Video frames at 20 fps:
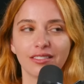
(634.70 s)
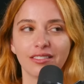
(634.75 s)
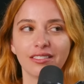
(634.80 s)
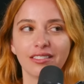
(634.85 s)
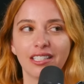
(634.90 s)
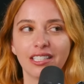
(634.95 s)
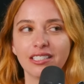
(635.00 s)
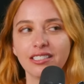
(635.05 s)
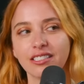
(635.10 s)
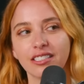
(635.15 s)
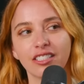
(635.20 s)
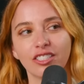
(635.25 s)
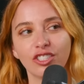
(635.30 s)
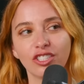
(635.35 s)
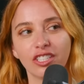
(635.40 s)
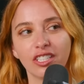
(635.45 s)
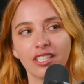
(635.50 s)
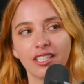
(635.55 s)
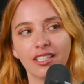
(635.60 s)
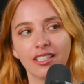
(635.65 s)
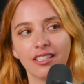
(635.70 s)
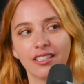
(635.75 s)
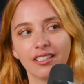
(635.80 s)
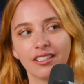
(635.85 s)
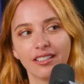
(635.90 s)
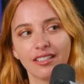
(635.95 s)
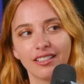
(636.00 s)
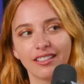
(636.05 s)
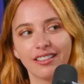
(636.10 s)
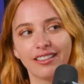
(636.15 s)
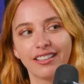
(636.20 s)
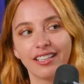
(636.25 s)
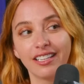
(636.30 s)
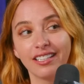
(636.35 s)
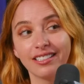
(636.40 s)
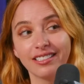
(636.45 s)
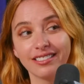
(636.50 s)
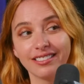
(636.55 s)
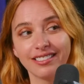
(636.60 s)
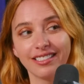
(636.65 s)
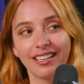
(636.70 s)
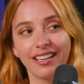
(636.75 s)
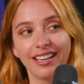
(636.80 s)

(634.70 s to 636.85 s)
That's such a thing to say.